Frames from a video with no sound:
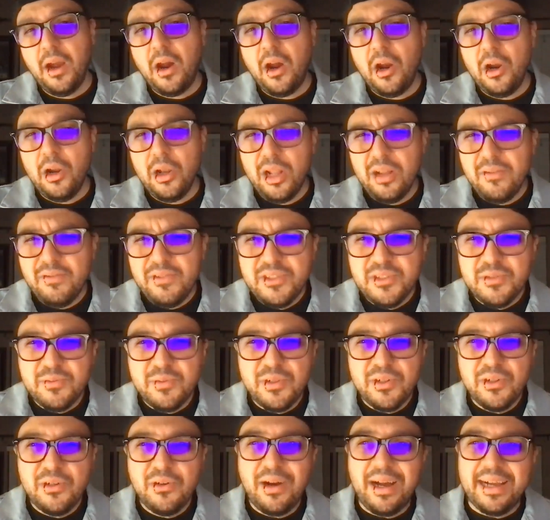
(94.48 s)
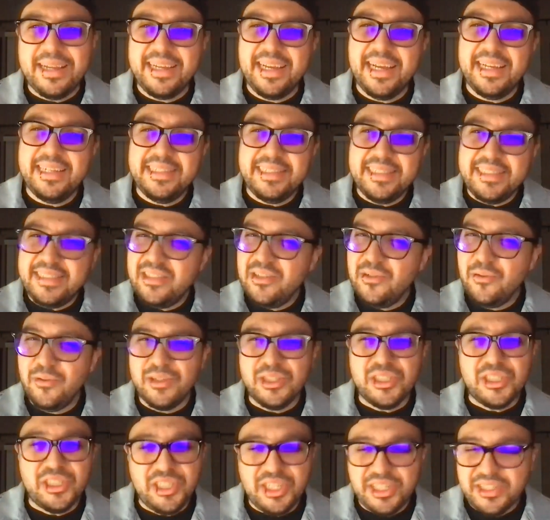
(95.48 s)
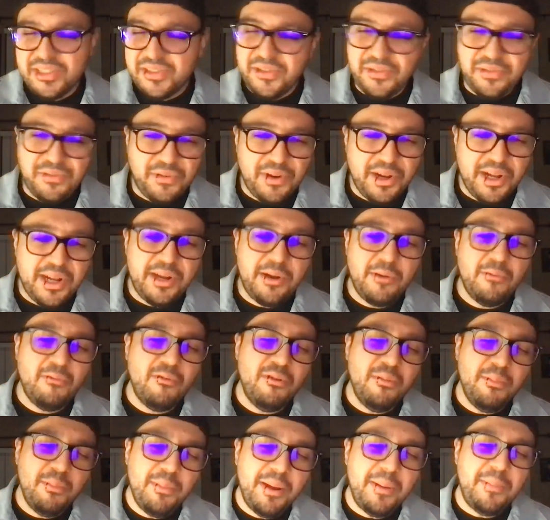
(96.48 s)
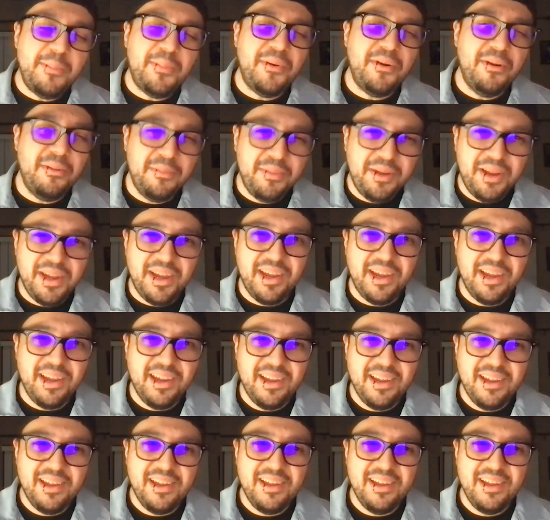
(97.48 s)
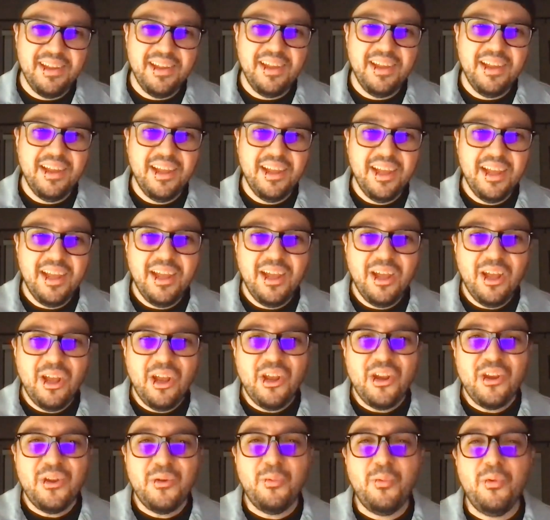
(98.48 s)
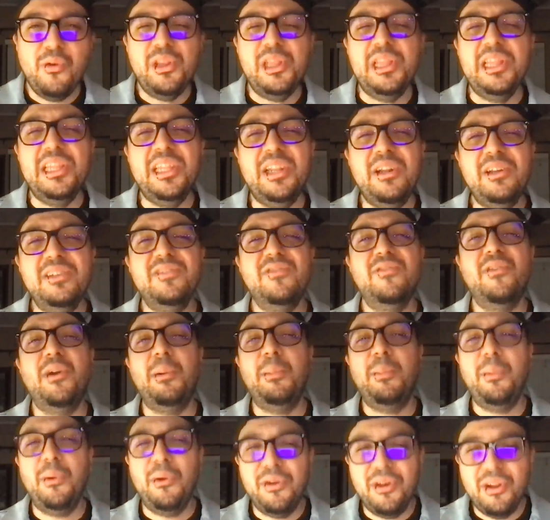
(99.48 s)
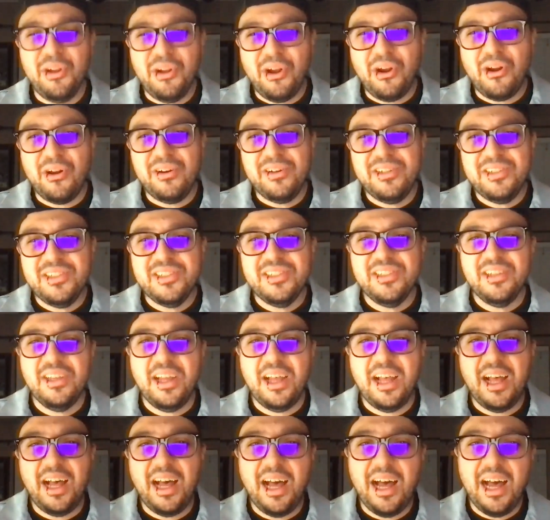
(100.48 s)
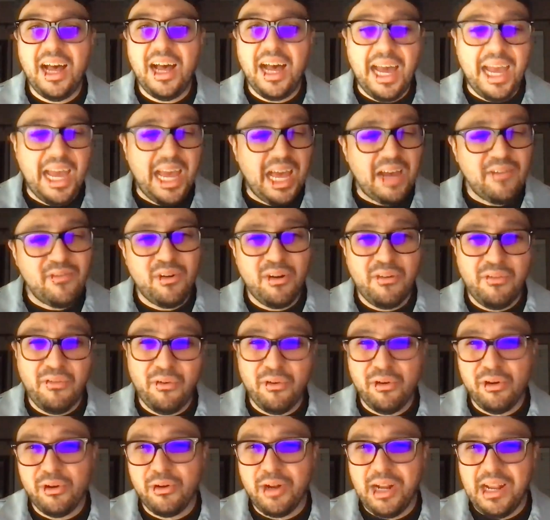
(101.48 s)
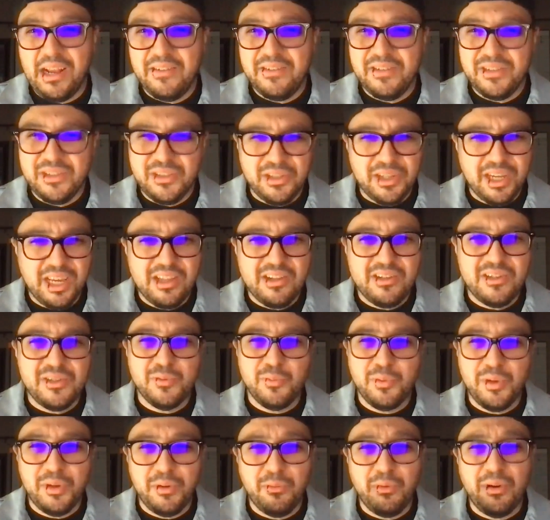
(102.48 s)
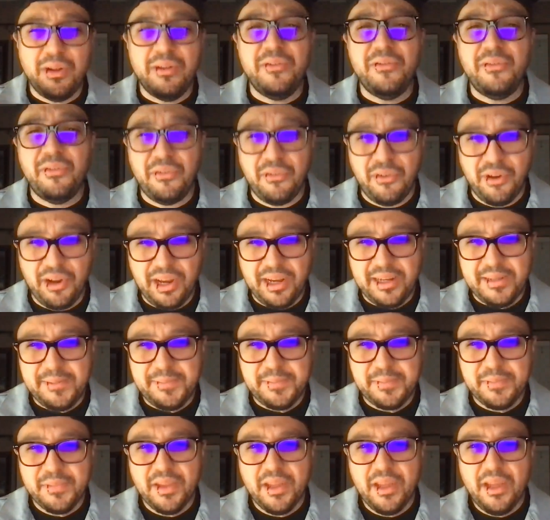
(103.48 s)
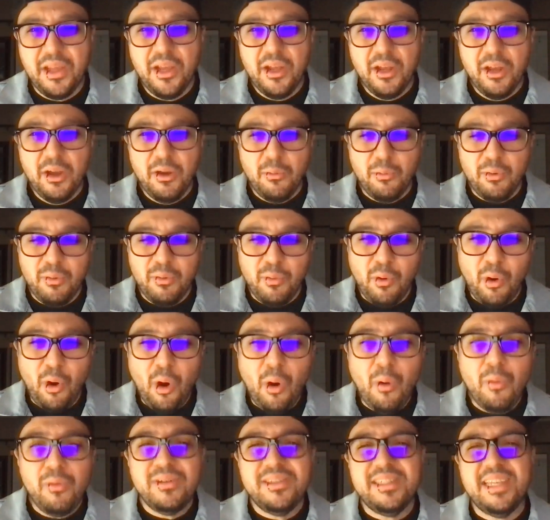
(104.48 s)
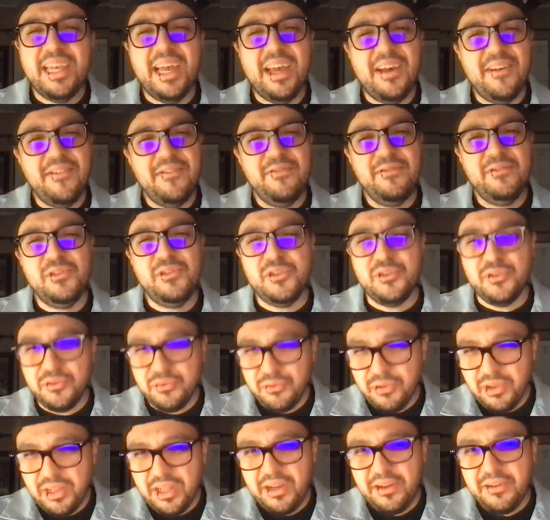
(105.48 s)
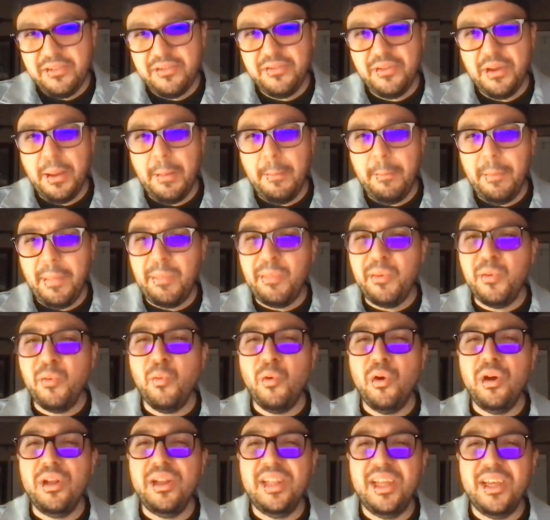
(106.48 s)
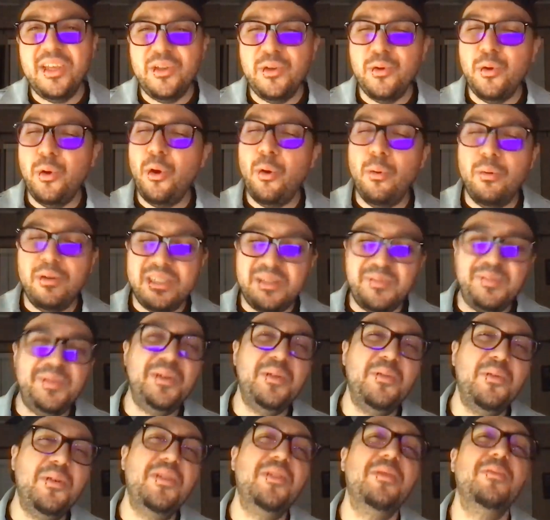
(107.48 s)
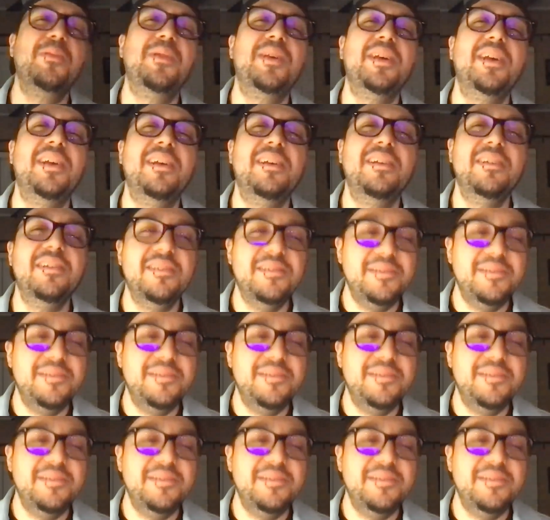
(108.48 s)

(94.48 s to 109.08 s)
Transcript: Our love is real, I can't see you as just a friend, remember me. We're the leaders of our broken hearts. I have our photographs, together as we run free. We will always have true love, maybe one day you'll always be with me.